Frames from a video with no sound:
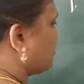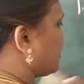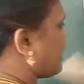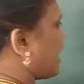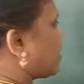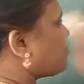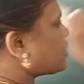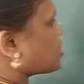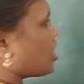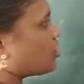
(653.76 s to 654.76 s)
the
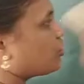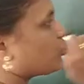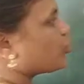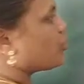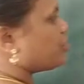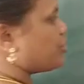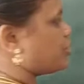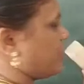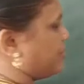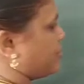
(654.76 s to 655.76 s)
elements are grouped
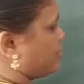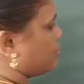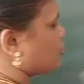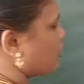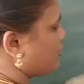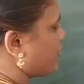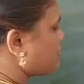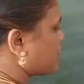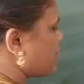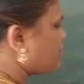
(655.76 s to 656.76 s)
together. So we
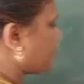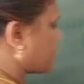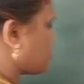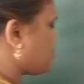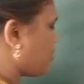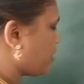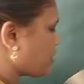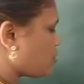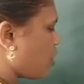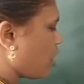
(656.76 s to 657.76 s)
have seen first point
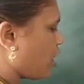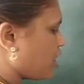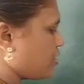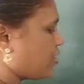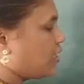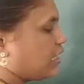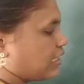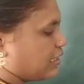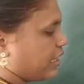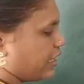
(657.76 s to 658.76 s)
is what?
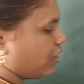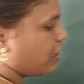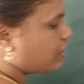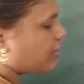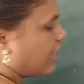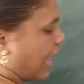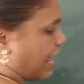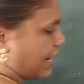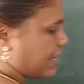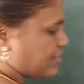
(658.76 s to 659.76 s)
They are
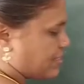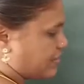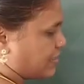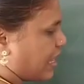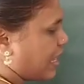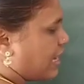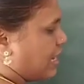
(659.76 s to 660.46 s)
arranged in the